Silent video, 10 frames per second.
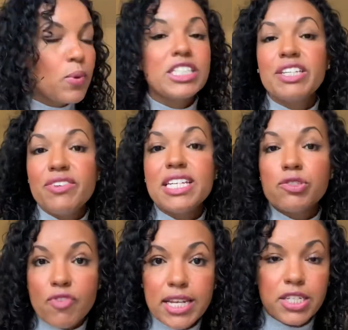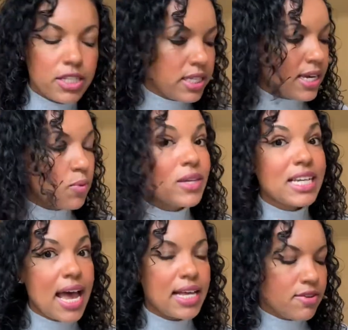which she reads regularly,
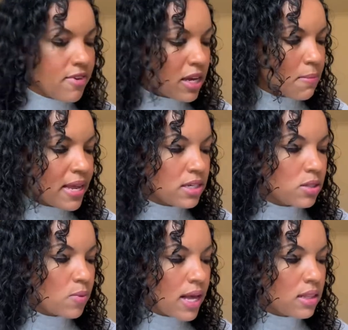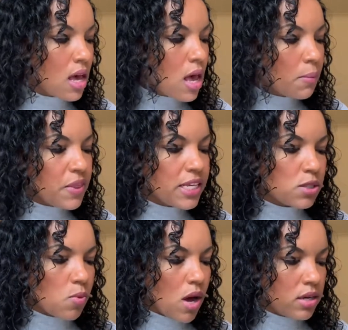which I highly recommend as well.
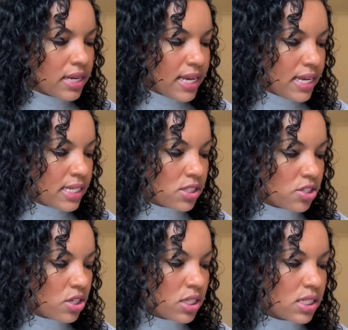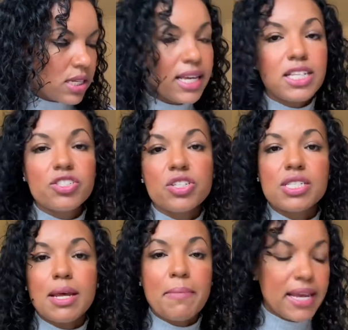This one is just, it's
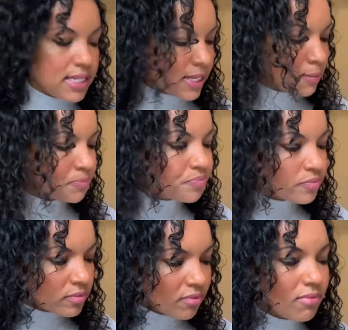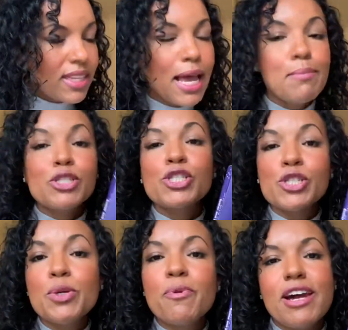just amazing. I'm
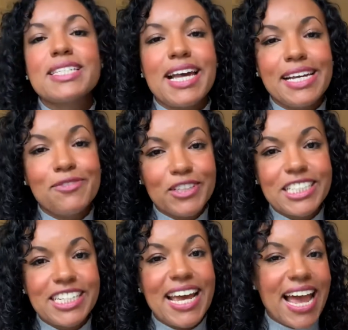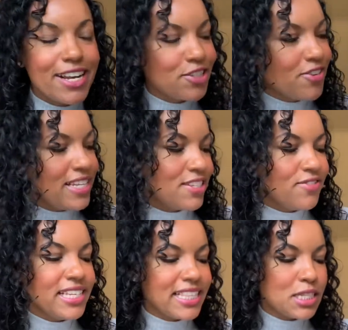super excited for Layonie and Jae to
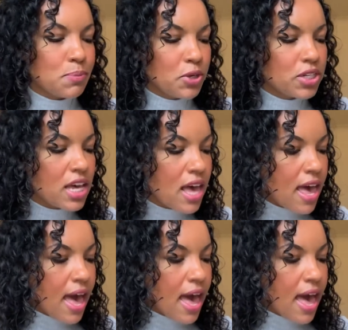read this book.